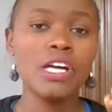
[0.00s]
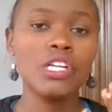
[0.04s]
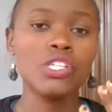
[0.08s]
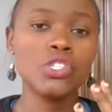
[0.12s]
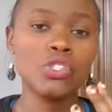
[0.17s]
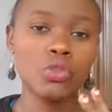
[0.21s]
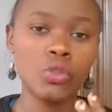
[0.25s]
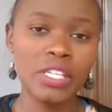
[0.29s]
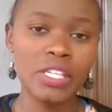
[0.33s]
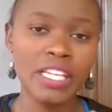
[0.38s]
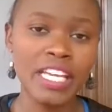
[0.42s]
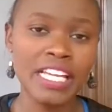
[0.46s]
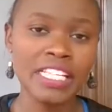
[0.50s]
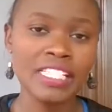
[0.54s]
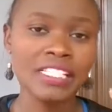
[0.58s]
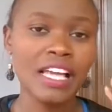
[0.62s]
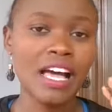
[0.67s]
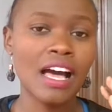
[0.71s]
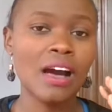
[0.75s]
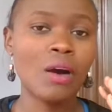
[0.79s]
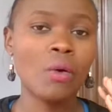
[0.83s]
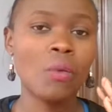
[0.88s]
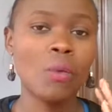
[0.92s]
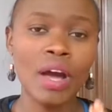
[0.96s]
to get
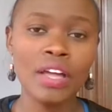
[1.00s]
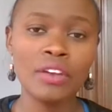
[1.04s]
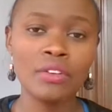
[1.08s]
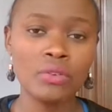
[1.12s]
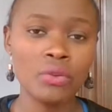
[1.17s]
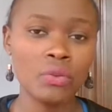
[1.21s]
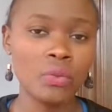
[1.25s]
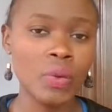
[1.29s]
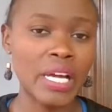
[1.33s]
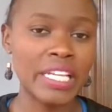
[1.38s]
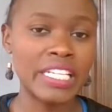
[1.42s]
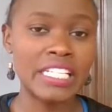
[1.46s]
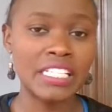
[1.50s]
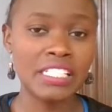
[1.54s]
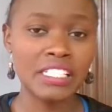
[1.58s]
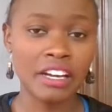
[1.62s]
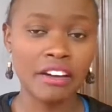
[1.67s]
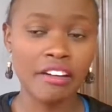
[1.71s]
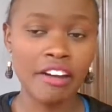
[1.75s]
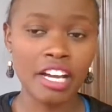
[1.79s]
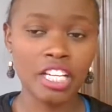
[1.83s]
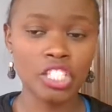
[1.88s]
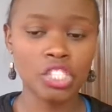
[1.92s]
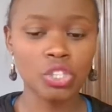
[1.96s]
a one-on-one
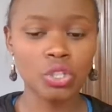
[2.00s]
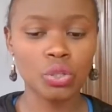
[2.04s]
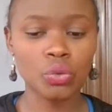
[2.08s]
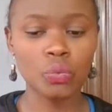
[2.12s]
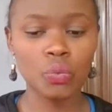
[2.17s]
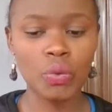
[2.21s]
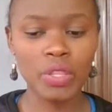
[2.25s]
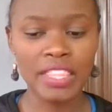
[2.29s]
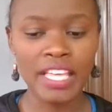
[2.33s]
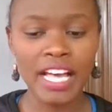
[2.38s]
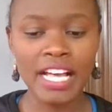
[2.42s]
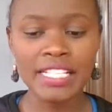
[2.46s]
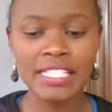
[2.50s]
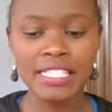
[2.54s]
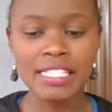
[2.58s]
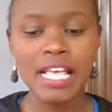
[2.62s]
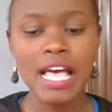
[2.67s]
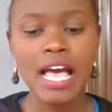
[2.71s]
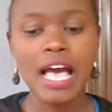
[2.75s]
interaction with us.